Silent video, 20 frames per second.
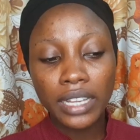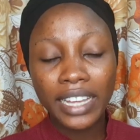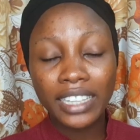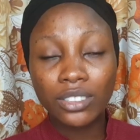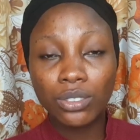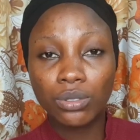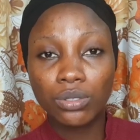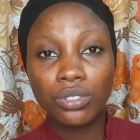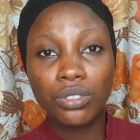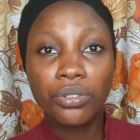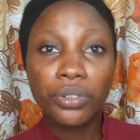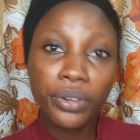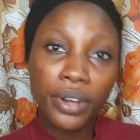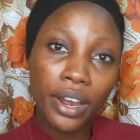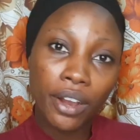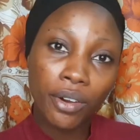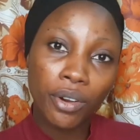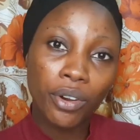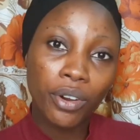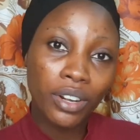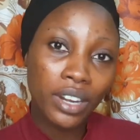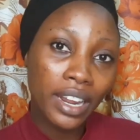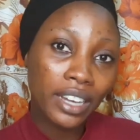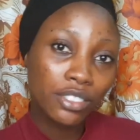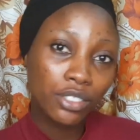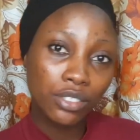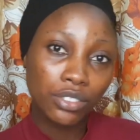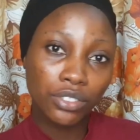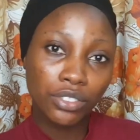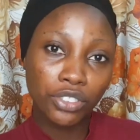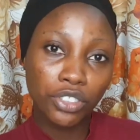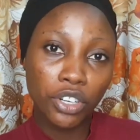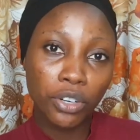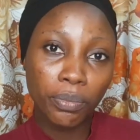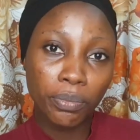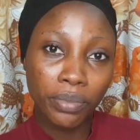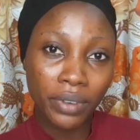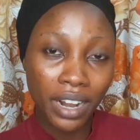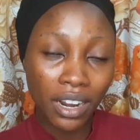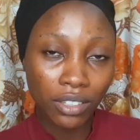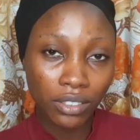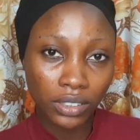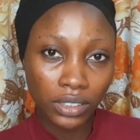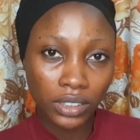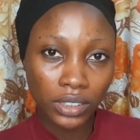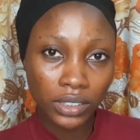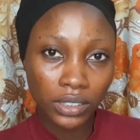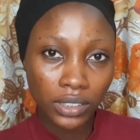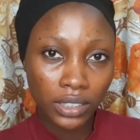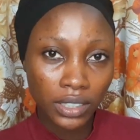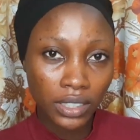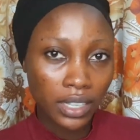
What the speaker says: a tutorial on how to do your brows,